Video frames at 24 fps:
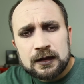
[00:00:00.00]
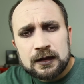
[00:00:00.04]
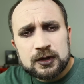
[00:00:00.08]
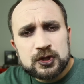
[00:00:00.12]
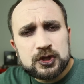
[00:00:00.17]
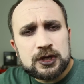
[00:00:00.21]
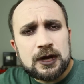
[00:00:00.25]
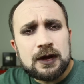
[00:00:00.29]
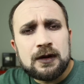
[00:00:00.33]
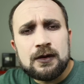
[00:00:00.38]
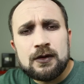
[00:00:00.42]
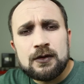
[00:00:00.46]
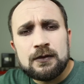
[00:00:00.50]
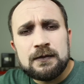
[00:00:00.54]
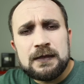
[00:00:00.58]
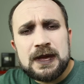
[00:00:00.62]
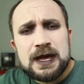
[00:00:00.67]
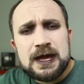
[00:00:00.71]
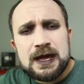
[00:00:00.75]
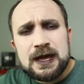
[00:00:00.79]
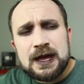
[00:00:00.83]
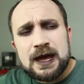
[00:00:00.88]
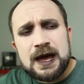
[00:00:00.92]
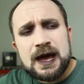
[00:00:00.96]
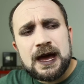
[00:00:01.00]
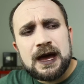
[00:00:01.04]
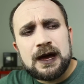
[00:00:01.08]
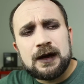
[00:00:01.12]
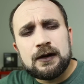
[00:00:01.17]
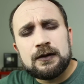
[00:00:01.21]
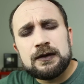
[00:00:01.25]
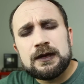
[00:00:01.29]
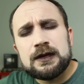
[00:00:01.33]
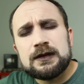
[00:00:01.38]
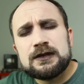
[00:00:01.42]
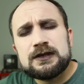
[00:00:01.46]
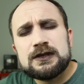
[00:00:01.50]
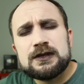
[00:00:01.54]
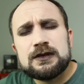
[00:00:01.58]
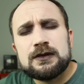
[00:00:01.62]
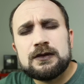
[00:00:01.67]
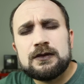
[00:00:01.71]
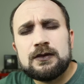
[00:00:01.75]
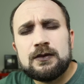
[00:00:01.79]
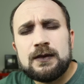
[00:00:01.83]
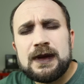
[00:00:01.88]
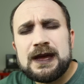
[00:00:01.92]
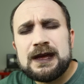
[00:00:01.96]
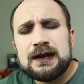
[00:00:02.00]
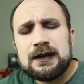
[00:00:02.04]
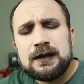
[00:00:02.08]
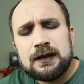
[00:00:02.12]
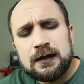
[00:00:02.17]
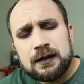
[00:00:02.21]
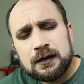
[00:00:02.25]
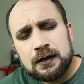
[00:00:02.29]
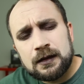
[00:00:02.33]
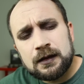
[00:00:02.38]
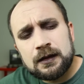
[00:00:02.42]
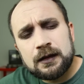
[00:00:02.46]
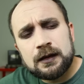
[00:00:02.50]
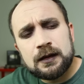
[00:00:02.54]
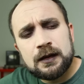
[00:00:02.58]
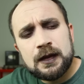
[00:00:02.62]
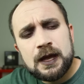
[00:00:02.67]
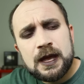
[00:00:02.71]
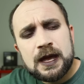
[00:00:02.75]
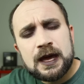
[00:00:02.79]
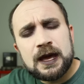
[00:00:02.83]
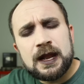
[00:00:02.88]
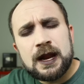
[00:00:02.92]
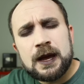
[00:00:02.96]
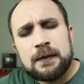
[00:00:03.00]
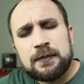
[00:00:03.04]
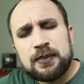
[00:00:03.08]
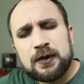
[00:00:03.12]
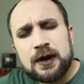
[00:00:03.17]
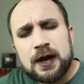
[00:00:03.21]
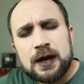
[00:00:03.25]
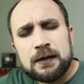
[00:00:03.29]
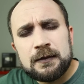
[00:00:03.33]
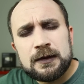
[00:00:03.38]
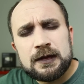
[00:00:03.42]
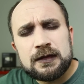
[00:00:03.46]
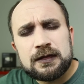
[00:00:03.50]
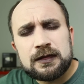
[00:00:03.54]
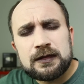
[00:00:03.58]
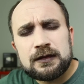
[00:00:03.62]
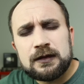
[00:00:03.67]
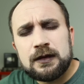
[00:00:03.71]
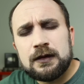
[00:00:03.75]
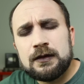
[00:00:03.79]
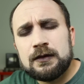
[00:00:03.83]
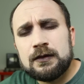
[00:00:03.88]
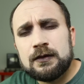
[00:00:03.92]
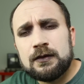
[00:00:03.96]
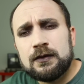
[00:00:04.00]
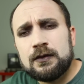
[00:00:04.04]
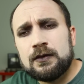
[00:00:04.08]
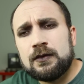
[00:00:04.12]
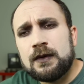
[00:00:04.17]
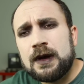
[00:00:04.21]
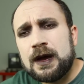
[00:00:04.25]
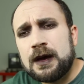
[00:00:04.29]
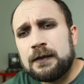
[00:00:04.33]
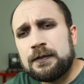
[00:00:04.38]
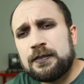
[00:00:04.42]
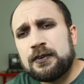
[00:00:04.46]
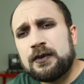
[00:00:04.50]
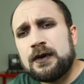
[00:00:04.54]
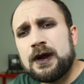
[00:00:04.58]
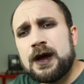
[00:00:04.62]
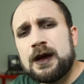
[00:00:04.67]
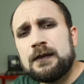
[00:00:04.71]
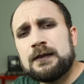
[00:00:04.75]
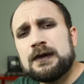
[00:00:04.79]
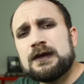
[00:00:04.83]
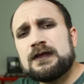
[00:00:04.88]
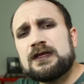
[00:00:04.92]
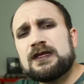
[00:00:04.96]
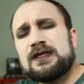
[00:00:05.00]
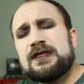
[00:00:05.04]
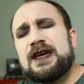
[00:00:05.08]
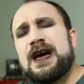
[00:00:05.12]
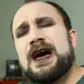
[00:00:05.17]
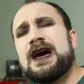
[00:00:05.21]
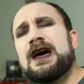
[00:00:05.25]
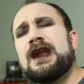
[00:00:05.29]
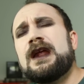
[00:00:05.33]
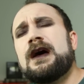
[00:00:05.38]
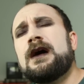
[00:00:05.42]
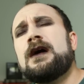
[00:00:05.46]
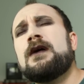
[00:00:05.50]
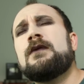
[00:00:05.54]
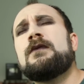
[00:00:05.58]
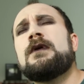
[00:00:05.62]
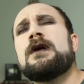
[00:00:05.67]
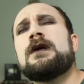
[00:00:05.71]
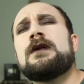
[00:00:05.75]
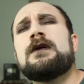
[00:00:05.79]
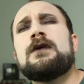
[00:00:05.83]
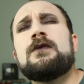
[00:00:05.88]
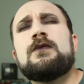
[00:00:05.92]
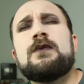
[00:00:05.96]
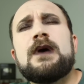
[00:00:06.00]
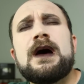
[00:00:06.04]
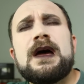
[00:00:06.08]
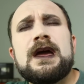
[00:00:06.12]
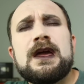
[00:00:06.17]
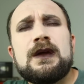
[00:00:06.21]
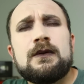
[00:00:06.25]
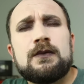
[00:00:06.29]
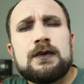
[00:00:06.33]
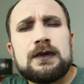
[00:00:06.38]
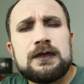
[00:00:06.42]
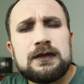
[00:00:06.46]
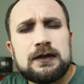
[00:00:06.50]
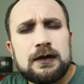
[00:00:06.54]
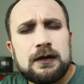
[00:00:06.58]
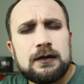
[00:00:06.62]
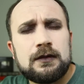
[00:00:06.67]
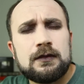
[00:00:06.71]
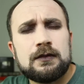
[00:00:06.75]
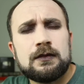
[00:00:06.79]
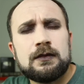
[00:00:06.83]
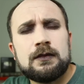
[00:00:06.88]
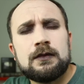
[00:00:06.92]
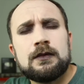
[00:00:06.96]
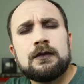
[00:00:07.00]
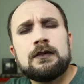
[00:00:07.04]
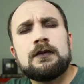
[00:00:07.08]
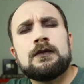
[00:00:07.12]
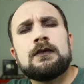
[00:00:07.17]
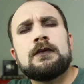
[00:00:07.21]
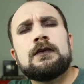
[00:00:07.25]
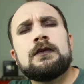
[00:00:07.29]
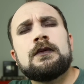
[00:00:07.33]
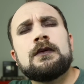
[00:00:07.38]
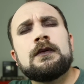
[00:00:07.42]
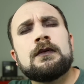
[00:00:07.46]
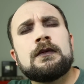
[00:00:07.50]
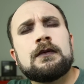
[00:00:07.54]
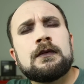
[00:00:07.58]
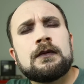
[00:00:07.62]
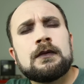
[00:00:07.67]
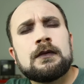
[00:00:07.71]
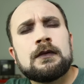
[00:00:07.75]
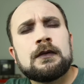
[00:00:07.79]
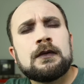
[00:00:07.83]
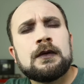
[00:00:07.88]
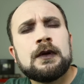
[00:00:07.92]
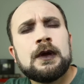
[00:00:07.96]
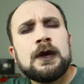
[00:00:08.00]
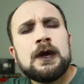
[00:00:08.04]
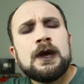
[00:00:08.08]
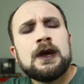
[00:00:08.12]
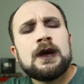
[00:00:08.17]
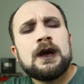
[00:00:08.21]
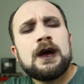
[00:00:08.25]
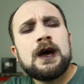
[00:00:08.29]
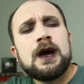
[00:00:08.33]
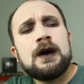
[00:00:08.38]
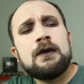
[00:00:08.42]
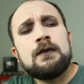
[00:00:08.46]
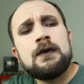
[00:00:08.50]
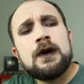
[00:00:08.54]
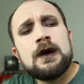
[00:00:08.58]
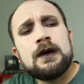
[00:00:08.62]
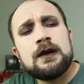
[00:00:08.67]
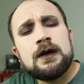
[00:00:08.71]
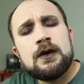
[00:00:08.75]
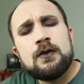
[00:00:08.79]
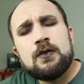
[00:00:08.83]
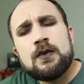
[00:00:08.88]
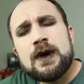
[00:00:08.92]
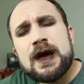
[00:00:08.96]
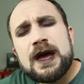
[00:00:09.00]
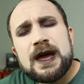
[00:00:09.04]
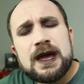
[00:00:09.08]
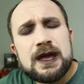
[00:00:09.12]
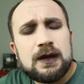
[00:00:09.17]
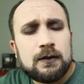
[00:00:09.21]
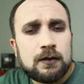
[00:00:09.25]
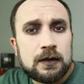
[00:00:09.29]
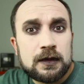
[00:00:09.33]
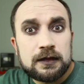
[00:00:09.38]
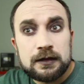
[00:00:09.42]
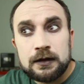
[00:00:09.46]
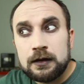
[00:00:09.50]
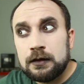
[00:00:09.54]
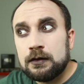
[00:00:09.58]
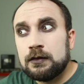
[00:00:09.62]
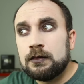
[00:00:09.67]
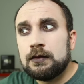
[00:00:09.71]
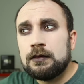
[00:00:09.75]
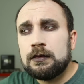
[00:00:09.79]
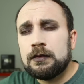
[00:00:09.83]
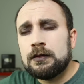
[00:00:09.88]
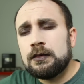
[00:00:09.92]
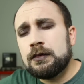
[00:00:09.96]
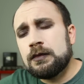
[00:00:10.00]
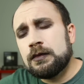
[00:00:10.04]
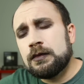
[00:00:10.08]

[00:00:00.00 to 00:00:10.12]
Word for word: Show me how you do it. And I promise you, I promise that I'll run away with you. I'll run away with you.